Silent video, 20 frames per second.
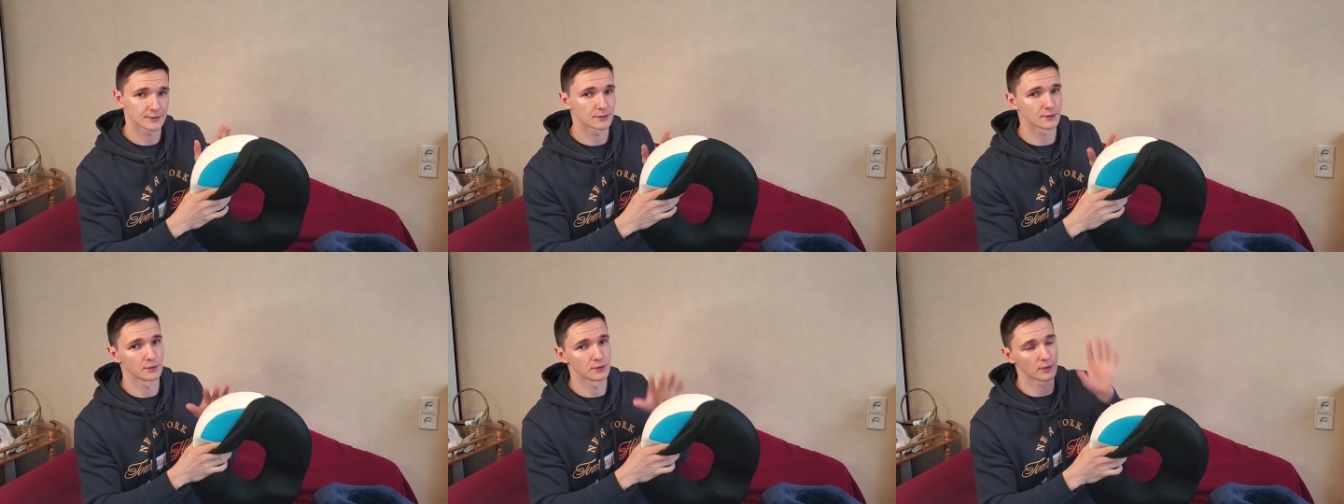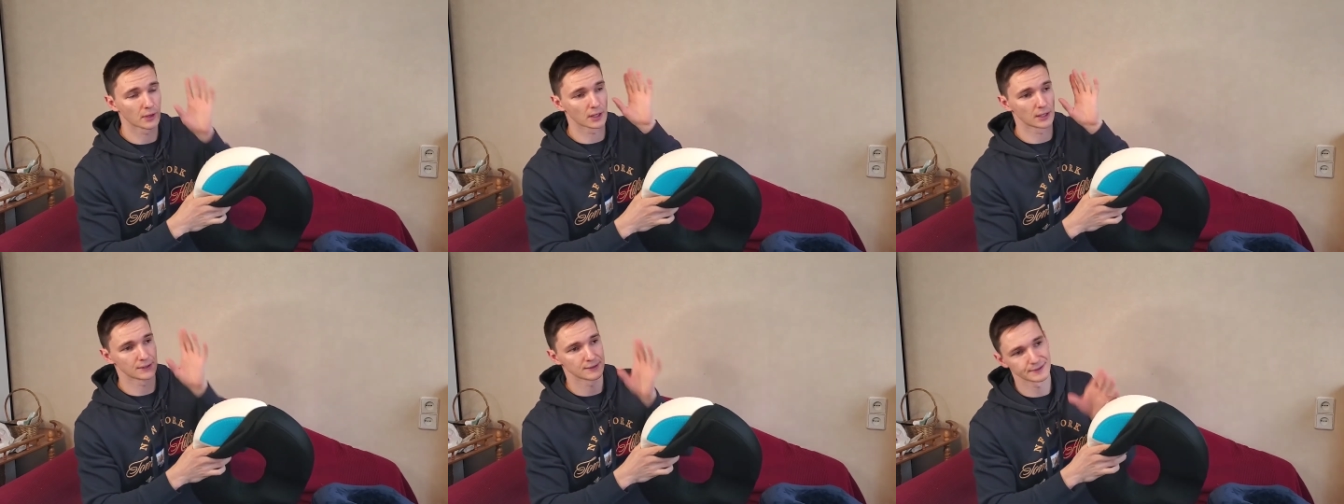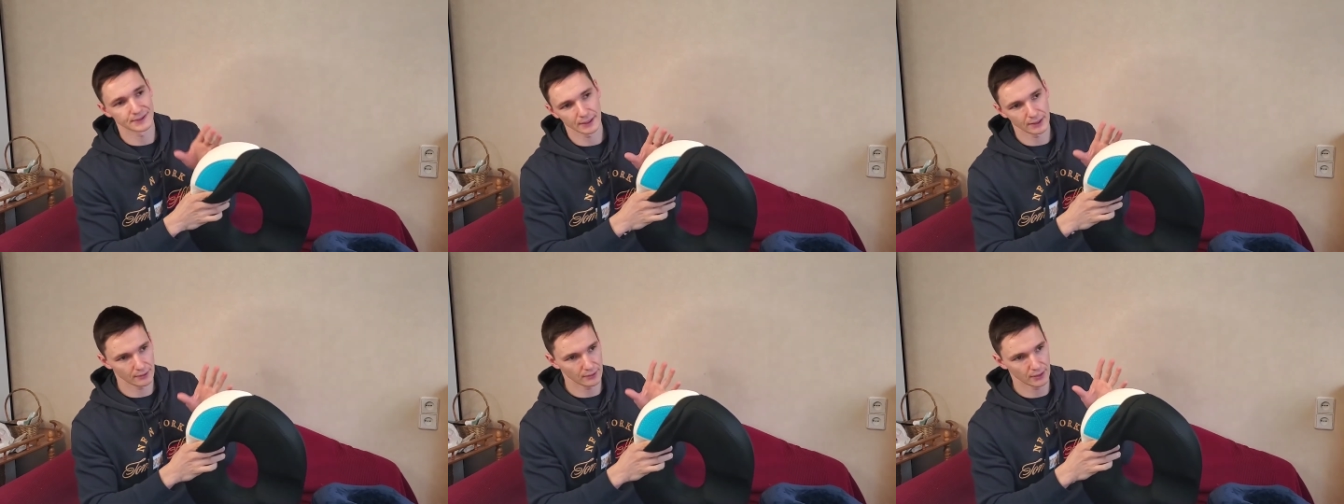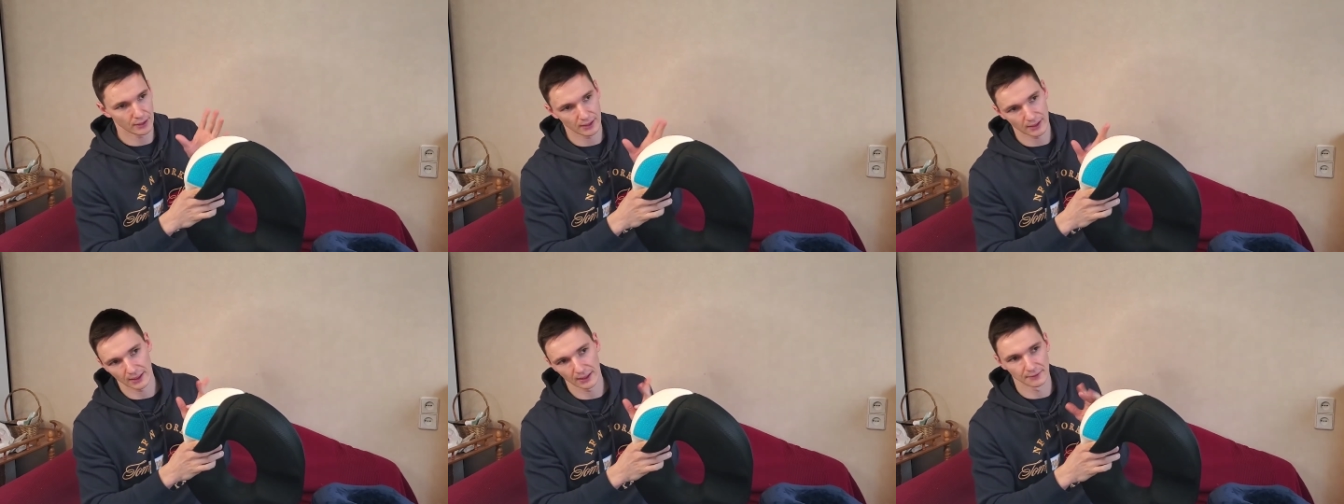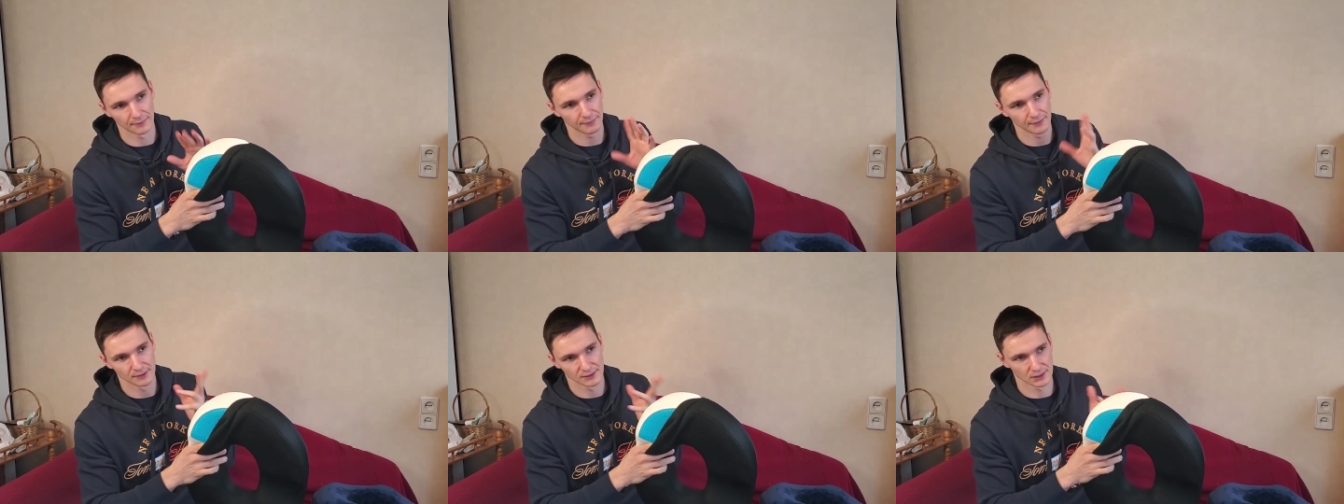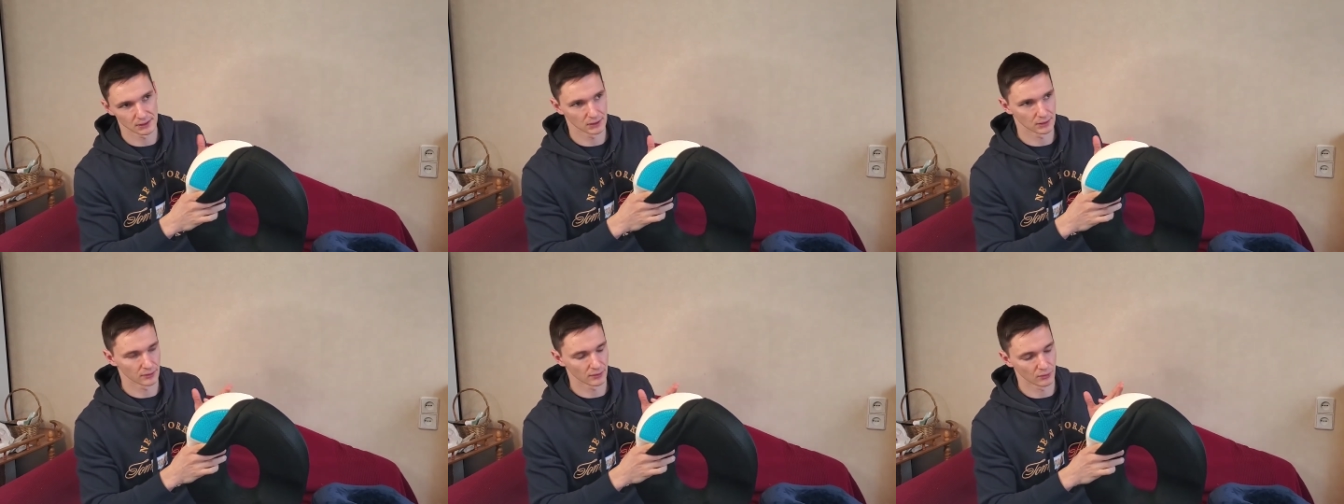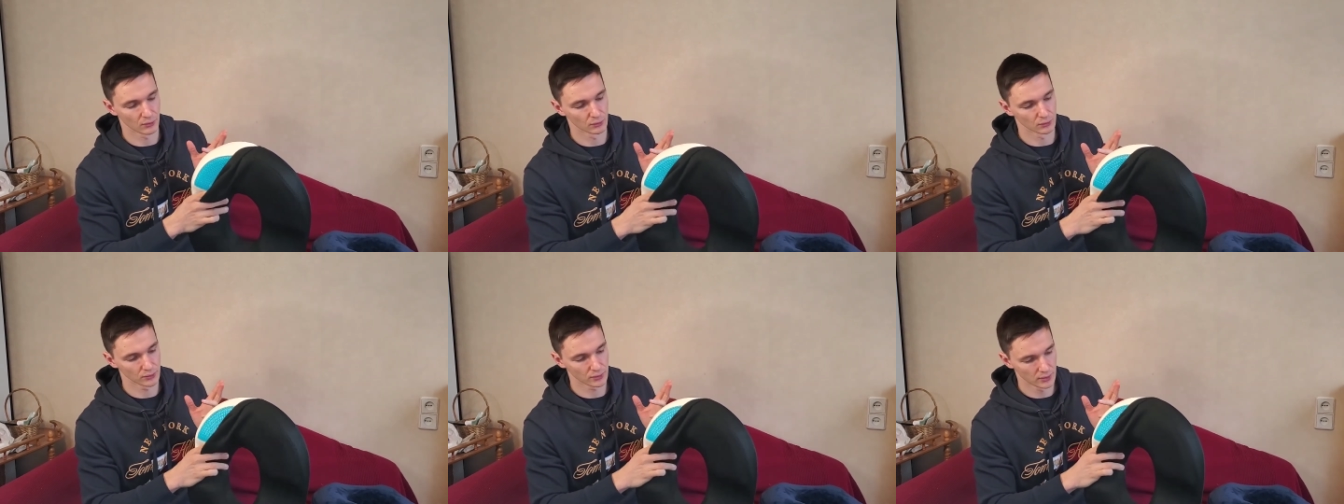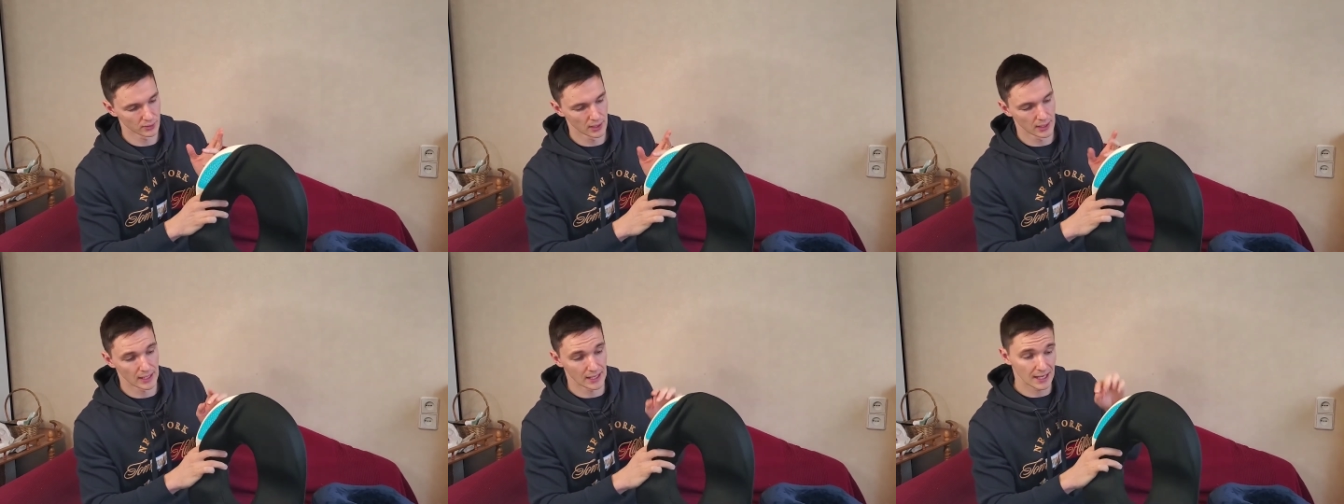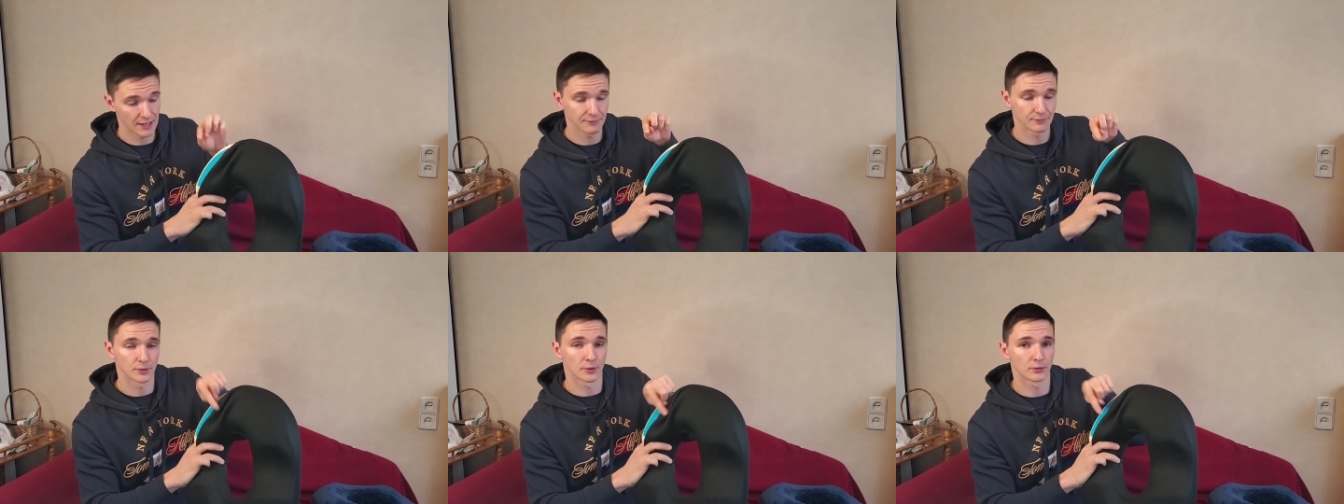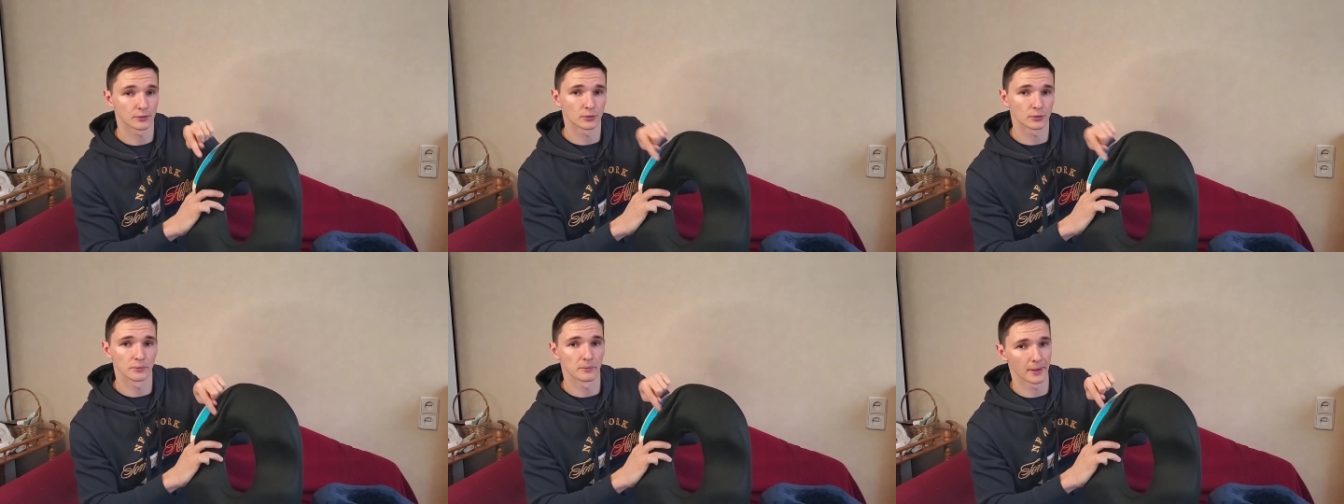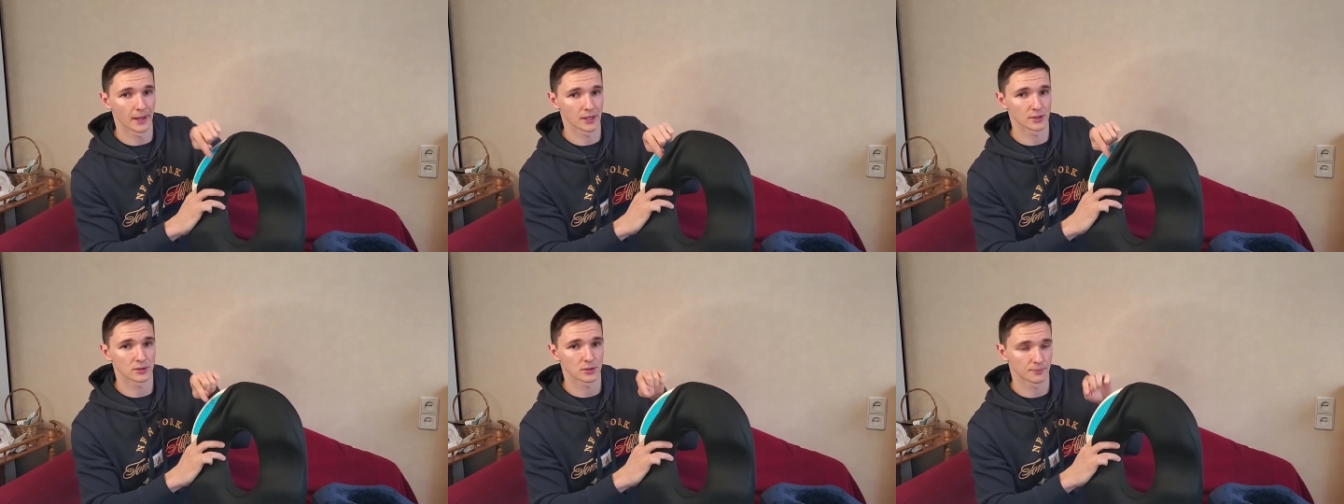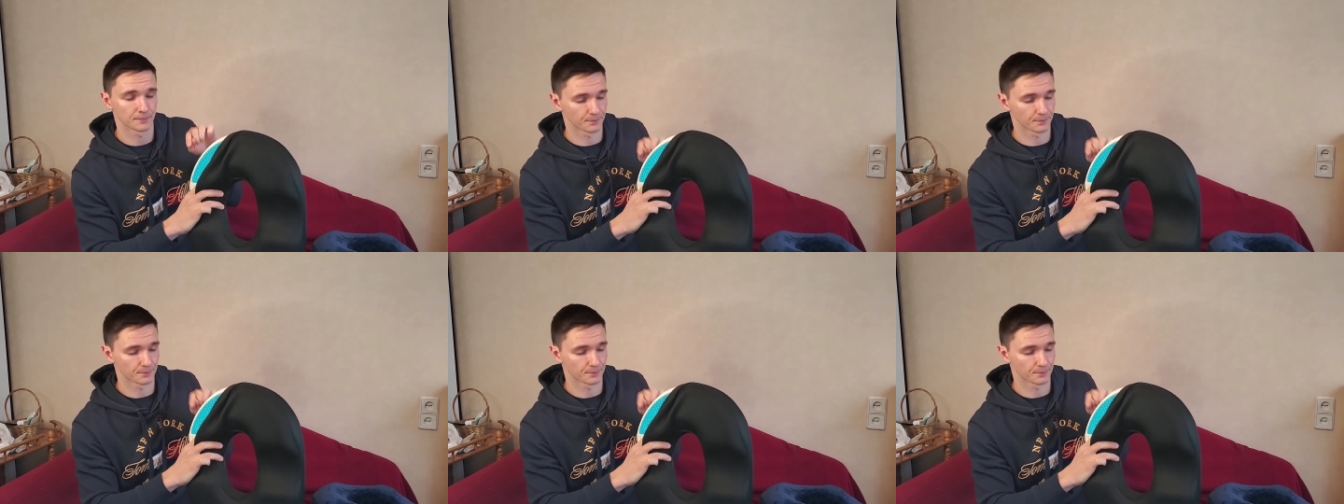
So you kind of sit in it and it feels a little cooler, even through the mesh.